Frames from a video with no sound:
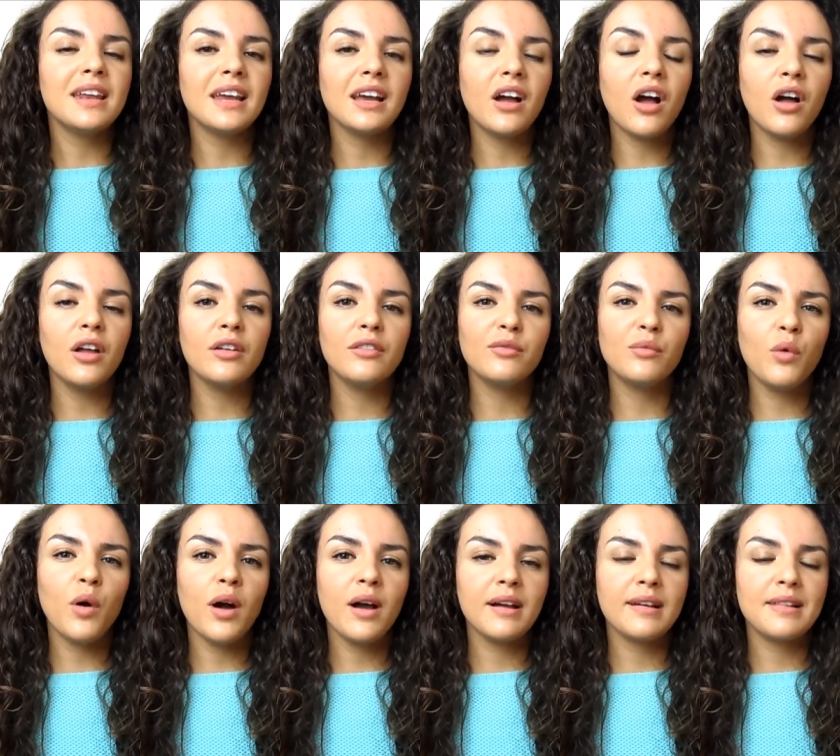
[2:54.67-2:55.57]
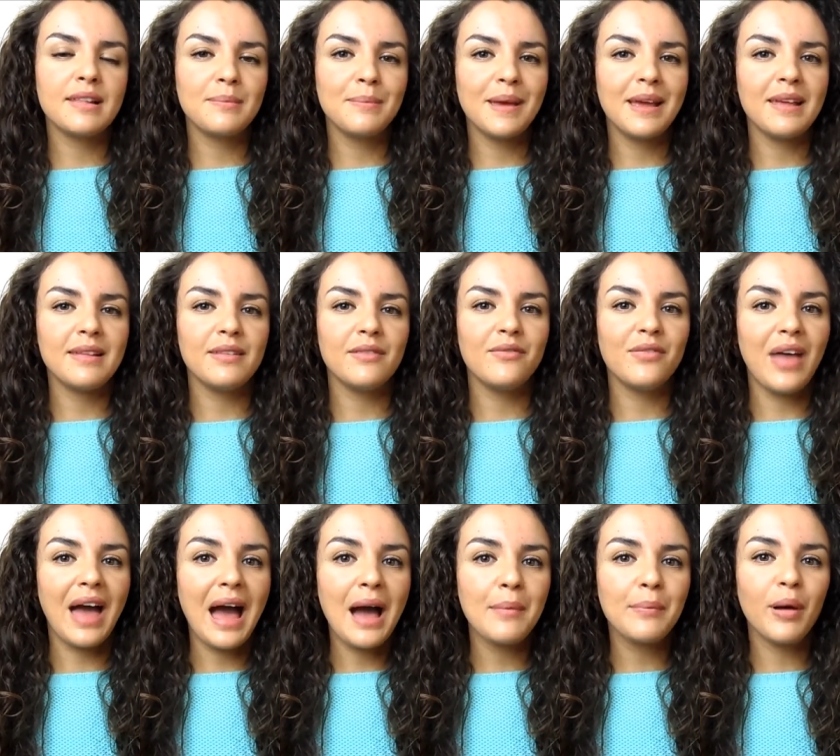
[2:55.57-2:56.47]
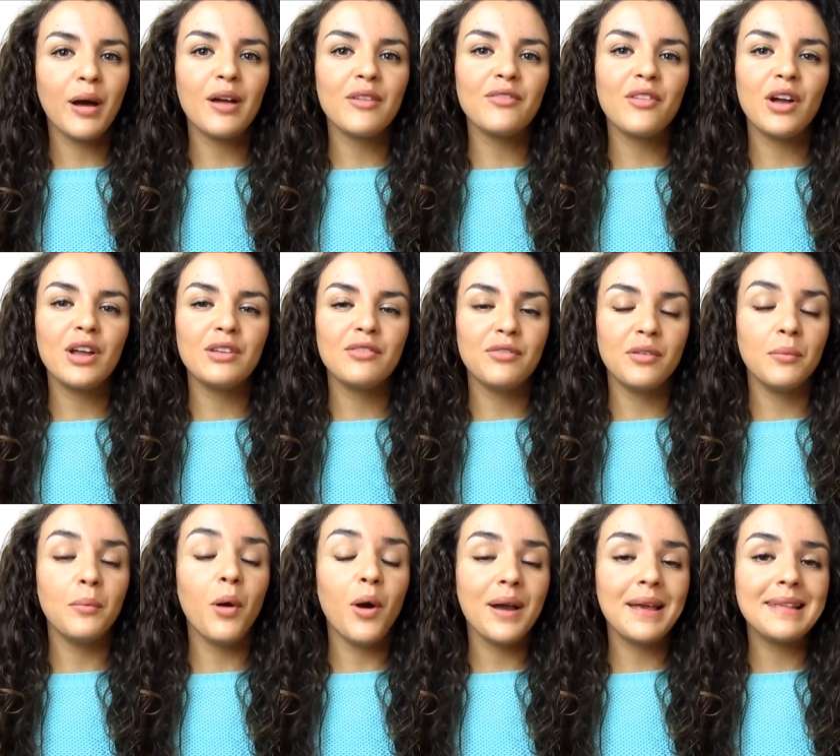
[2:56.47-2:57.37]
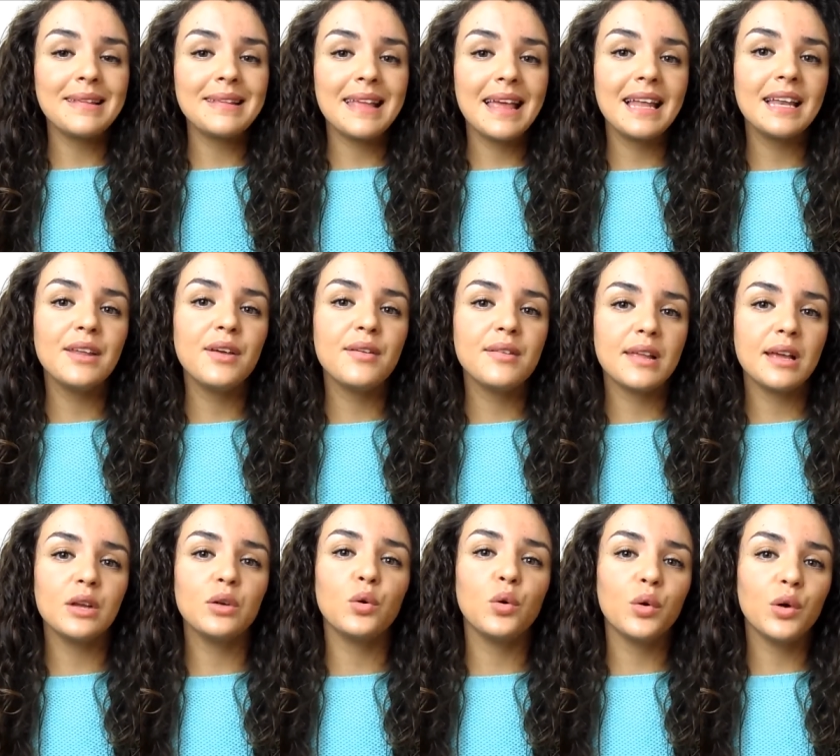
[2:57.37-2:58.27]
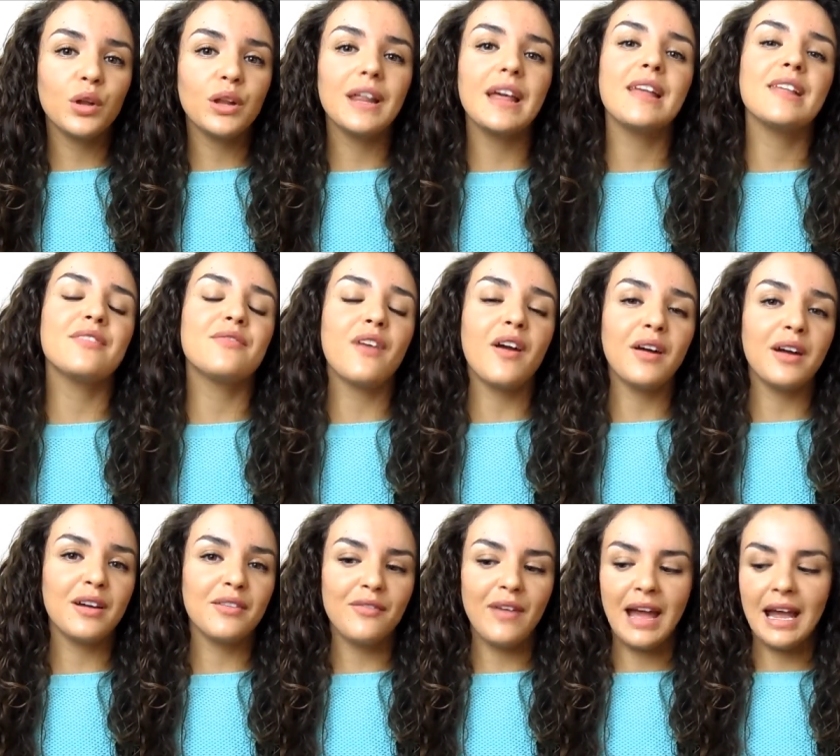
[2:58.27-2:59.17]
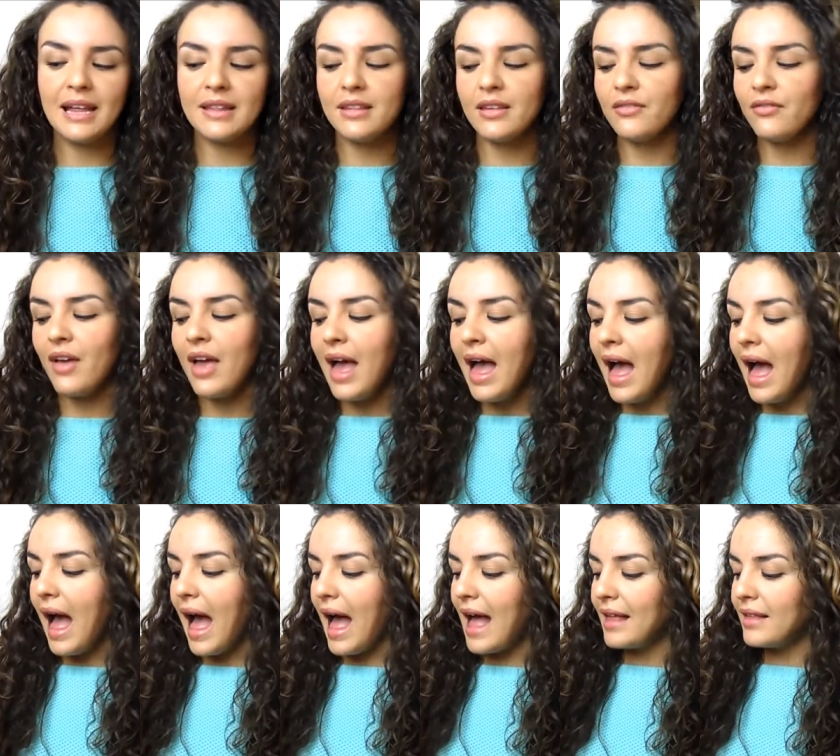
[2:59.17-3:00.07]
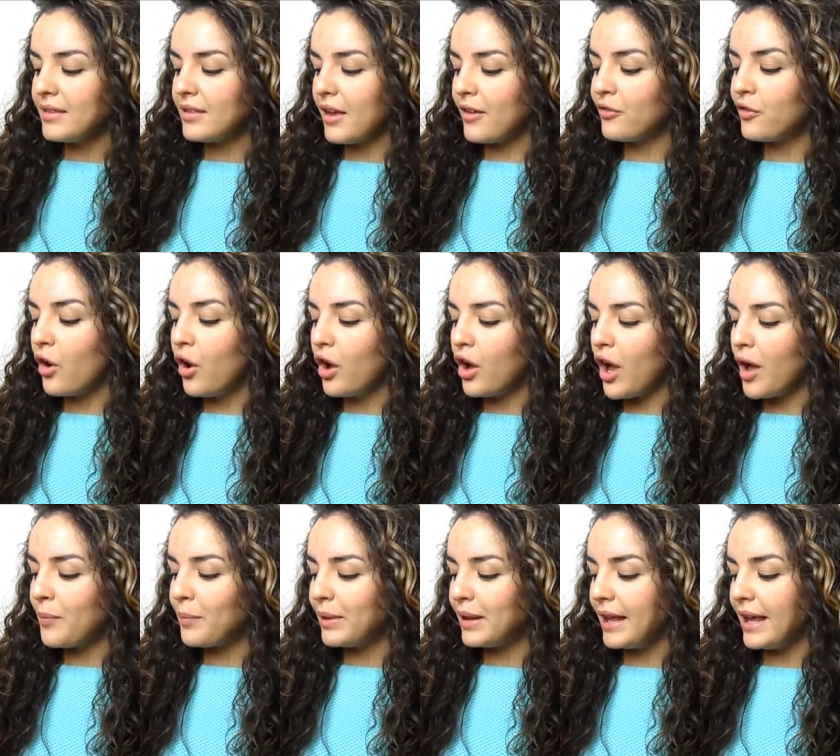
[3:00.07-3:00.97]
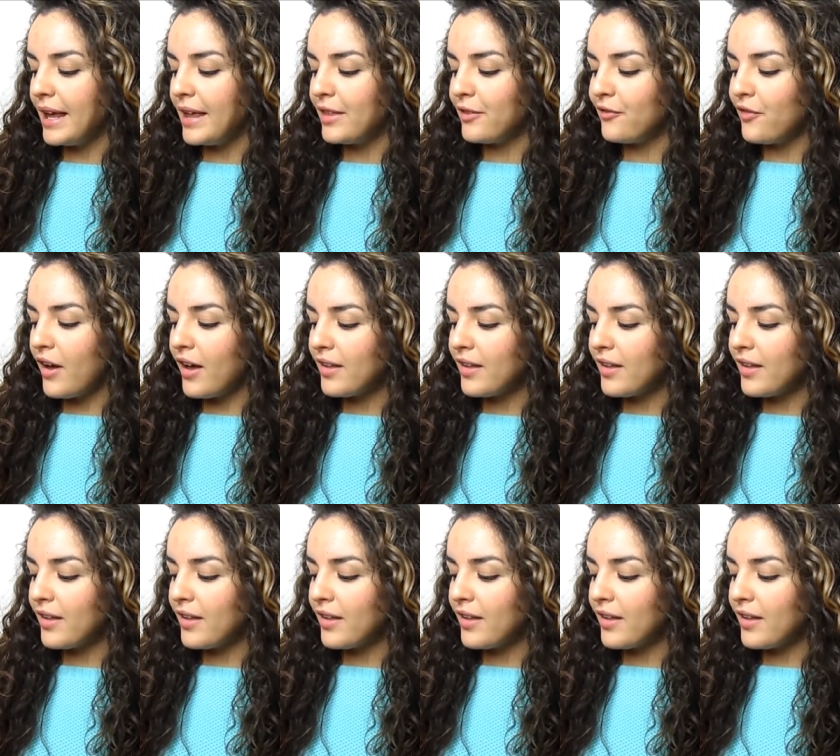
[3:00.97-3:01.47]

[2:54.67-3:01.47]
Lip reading: that it kind of works because of that, but I find for my skin using an oil is very effective. And I've got a couple here. The